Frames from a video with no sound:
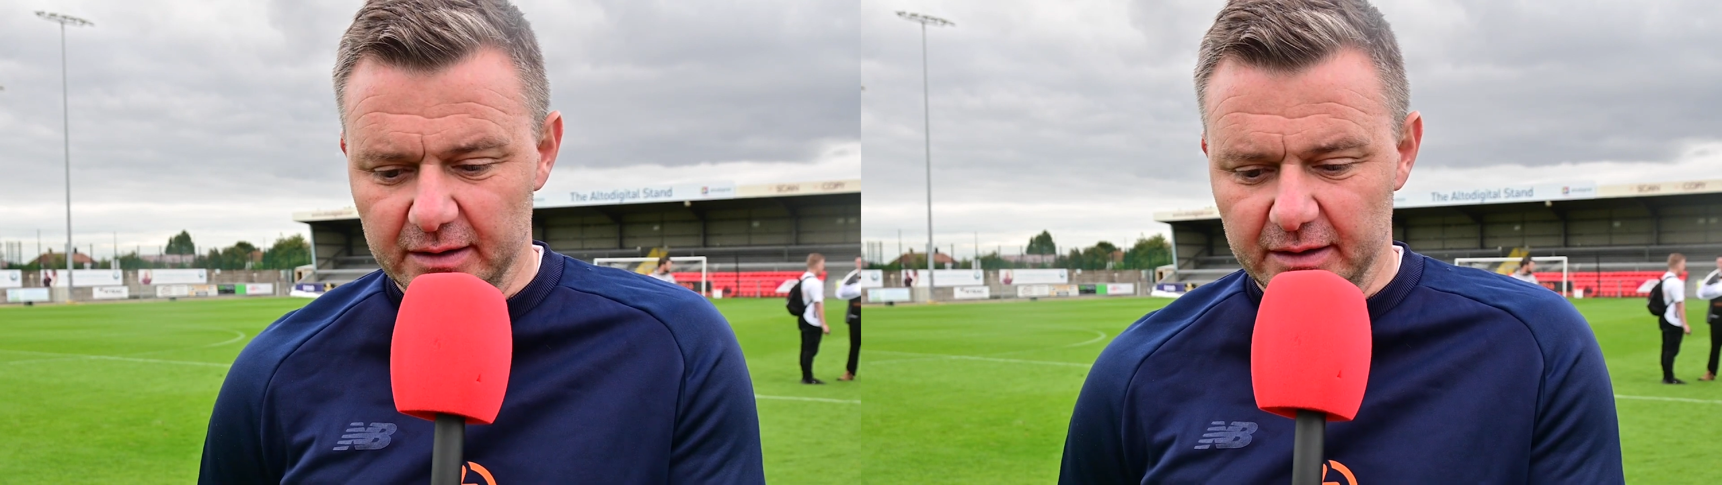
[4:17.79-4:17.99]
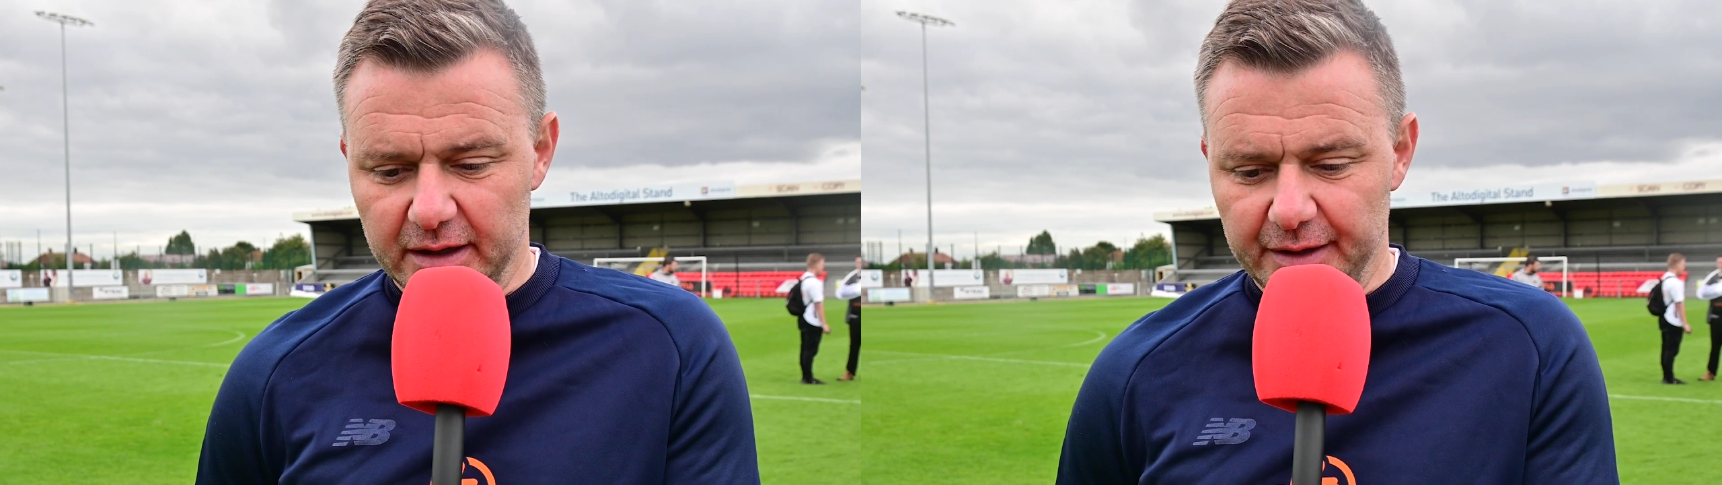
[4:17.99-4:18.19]

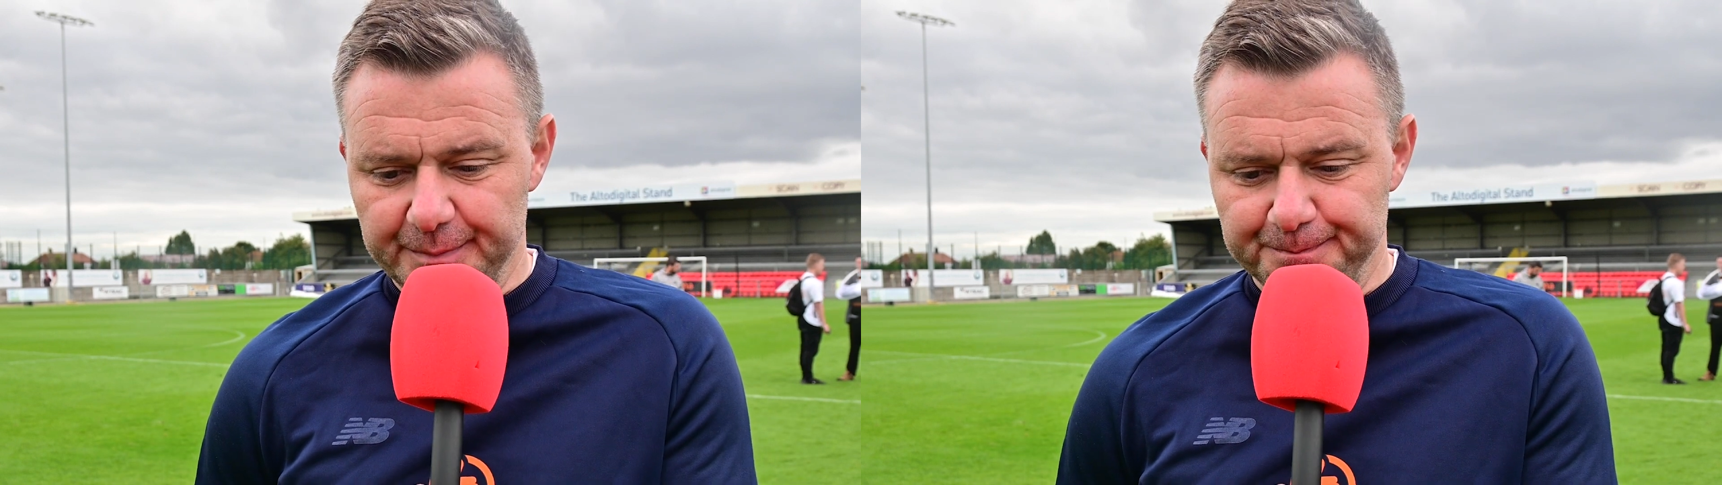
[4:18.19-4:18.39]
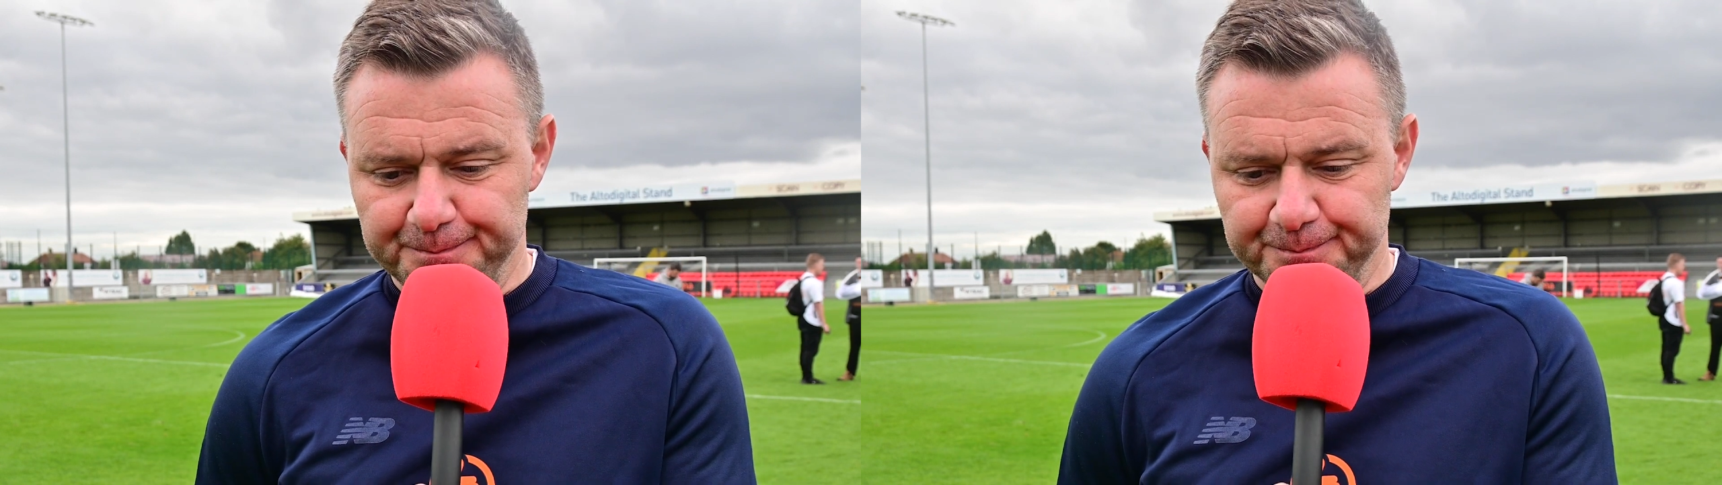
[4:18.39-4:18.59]

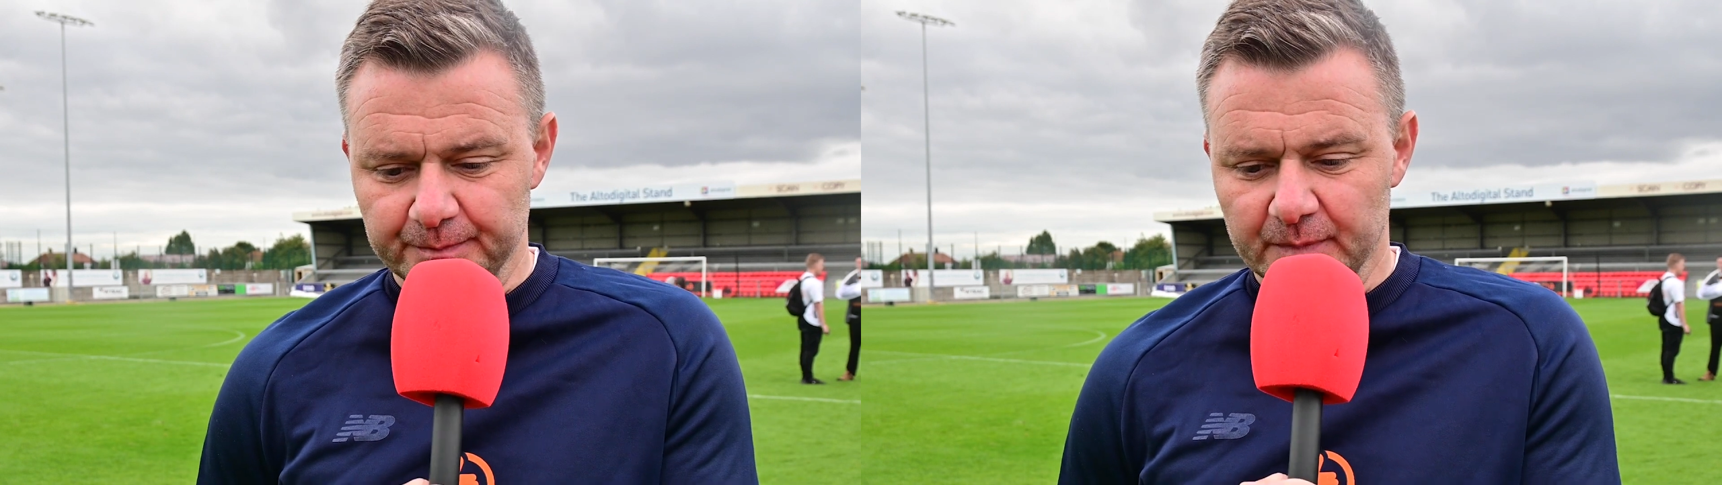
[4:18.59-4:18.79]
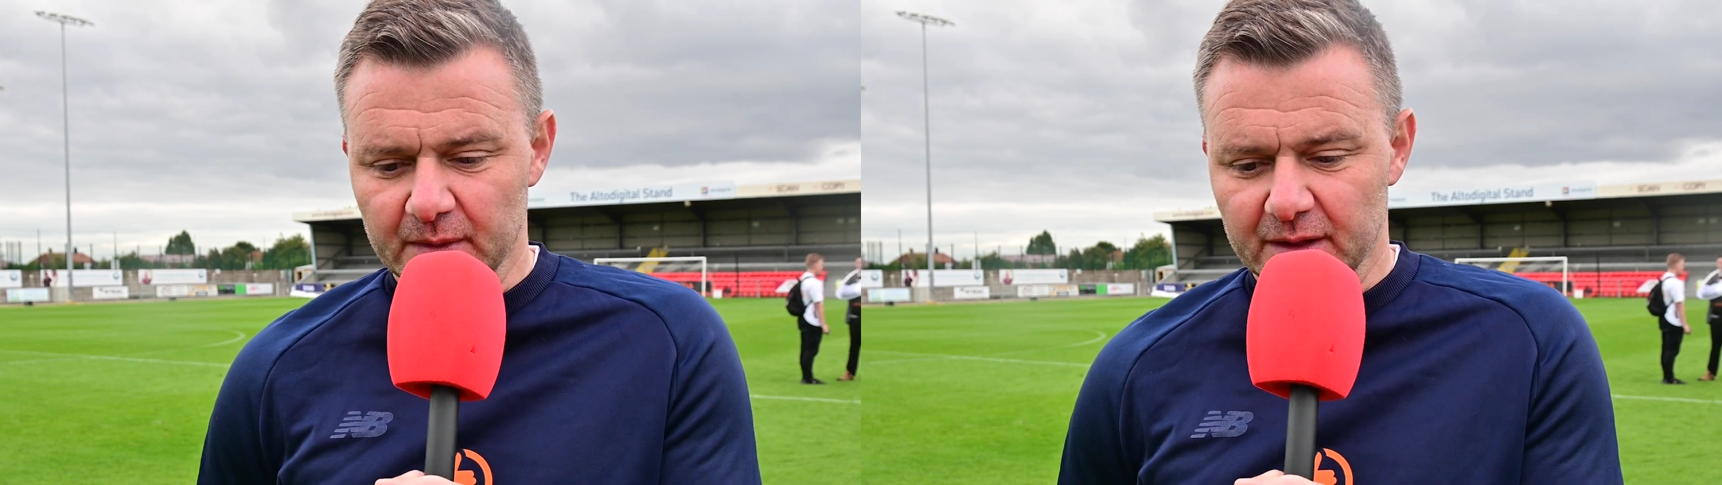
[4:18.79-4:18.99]

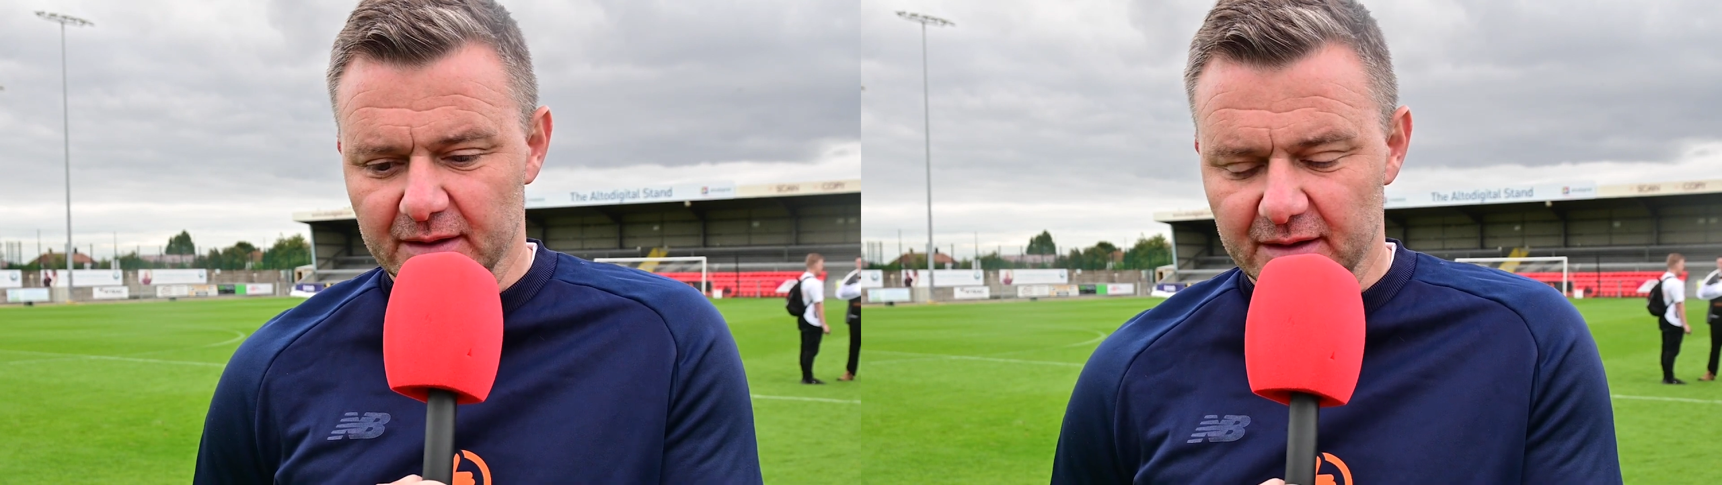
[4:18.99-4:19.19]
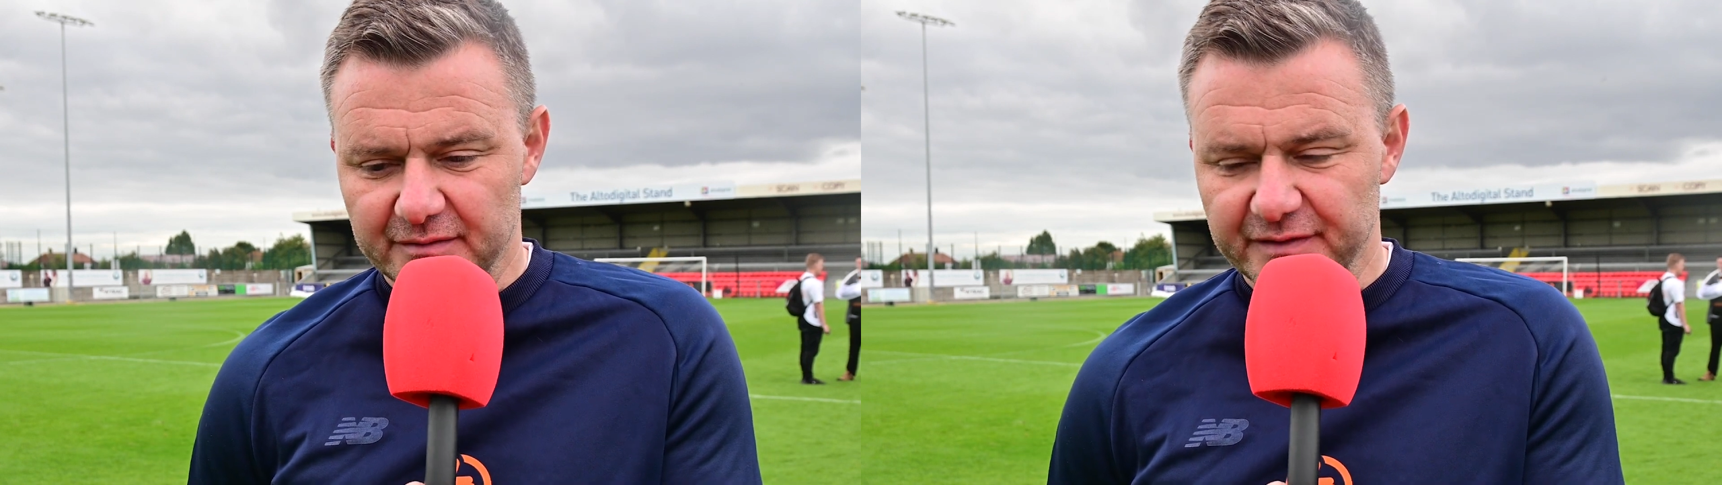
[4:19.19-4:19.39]
I